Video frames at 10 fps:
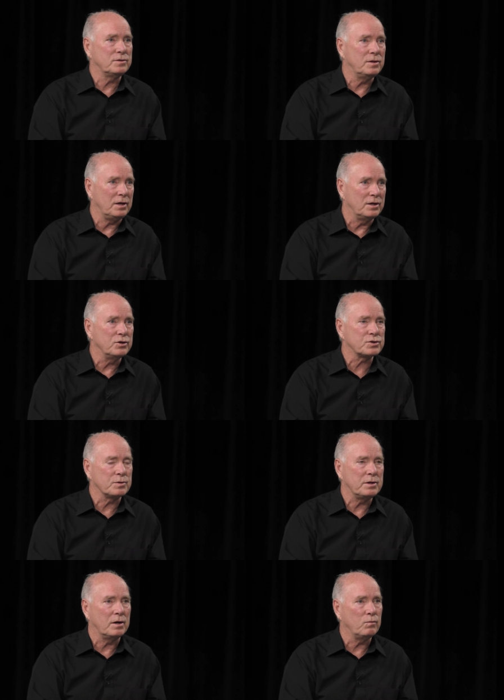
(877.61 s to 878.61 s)
to the
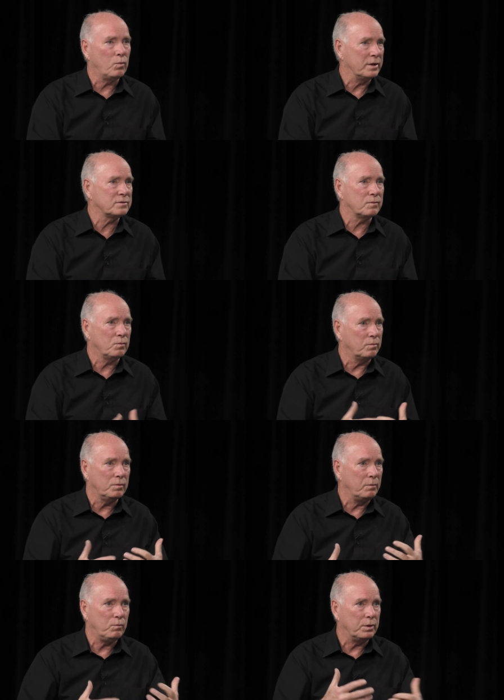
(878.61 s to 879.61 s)
industry on what's,
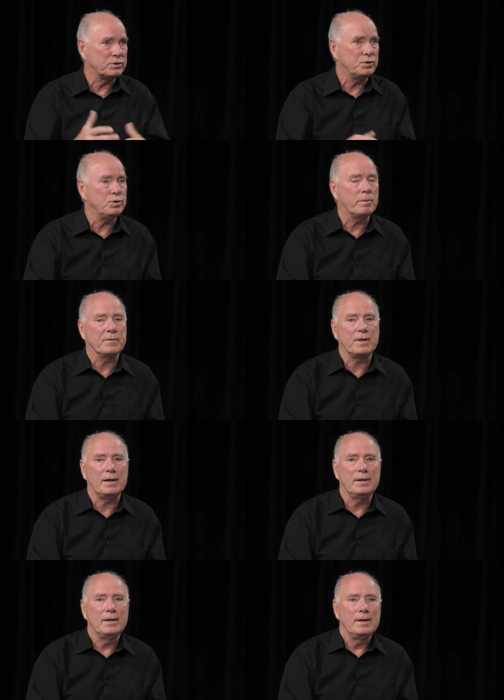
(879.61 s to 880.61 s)
what, what to do about
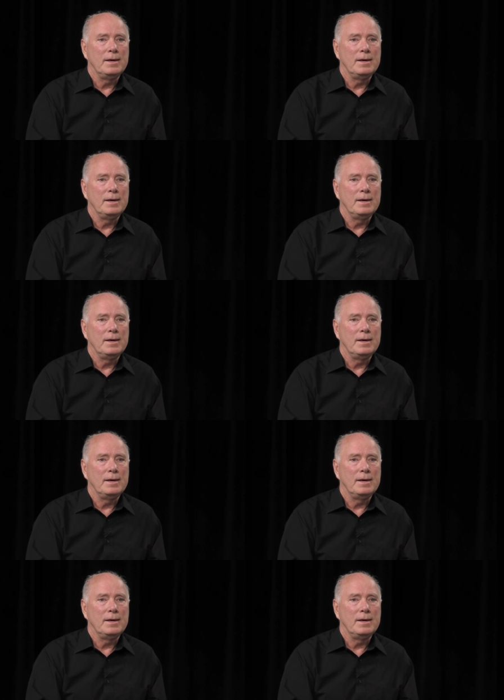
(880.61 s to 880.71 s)
that.